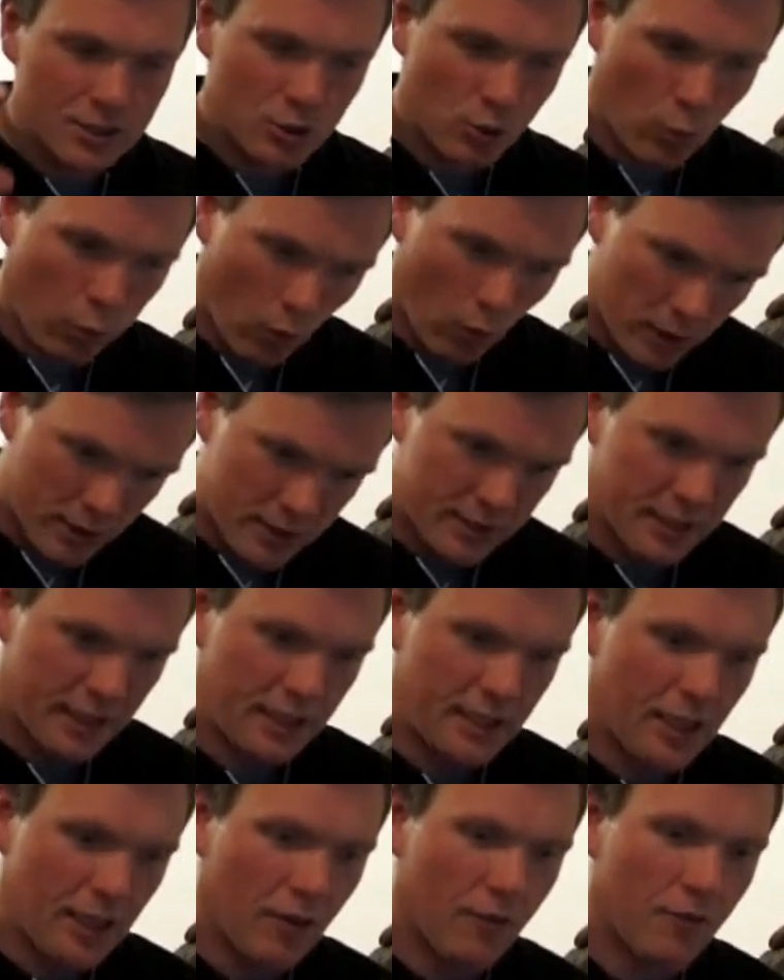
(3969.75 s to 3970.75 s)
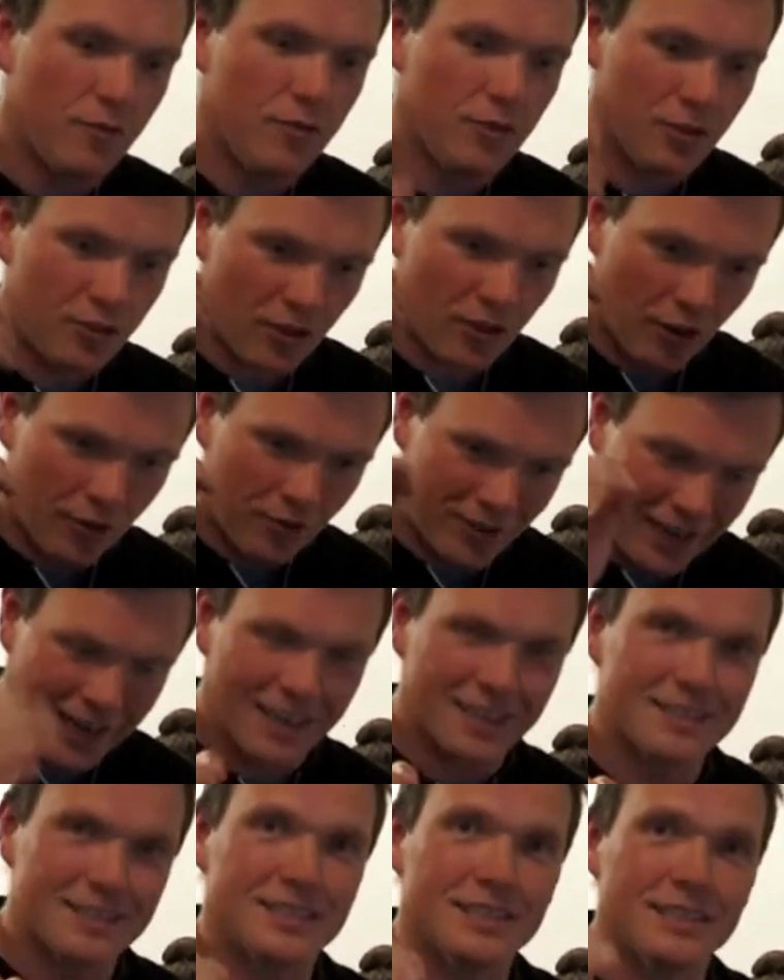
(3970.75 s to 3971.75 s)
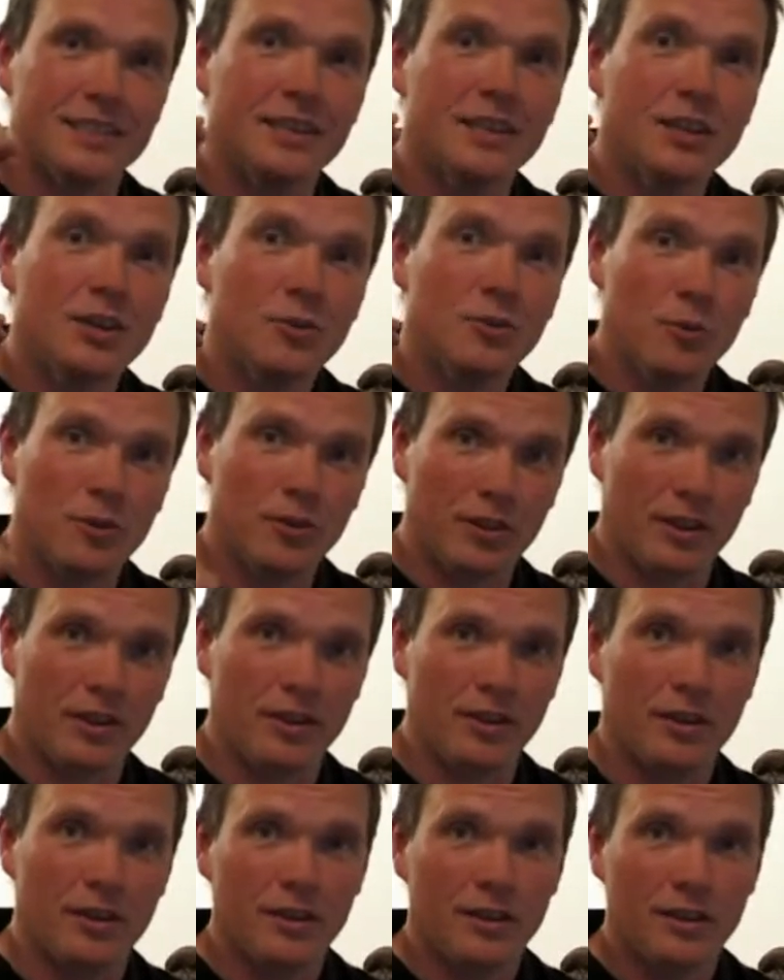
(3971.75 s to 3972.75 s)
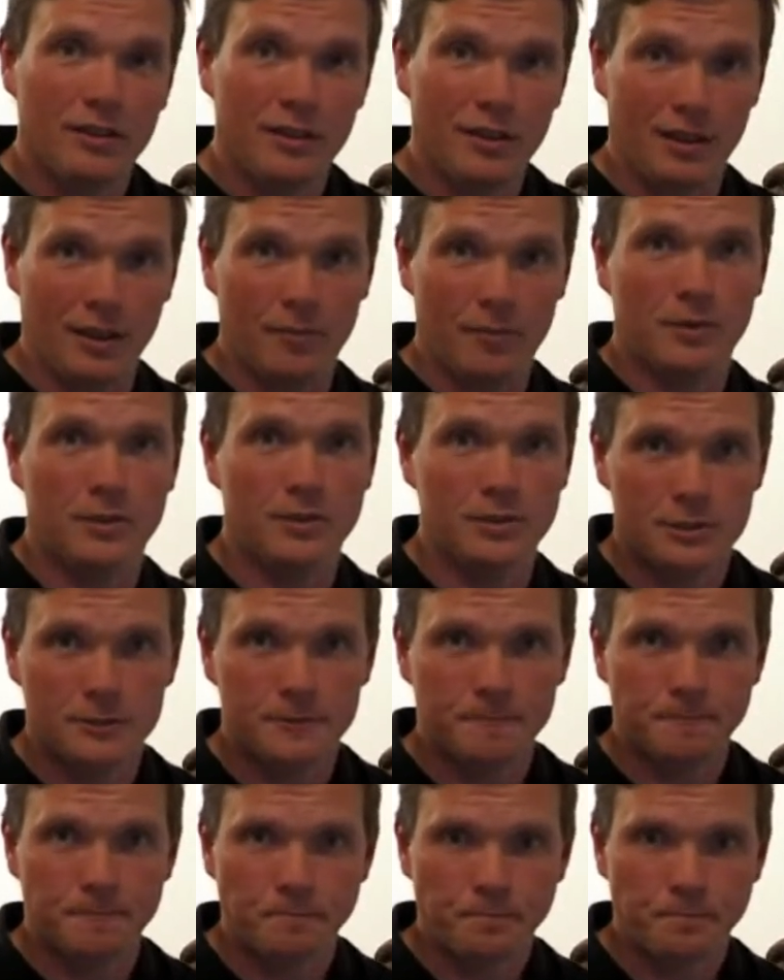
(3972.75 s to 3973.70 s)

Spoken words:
quality of the tonality within the image.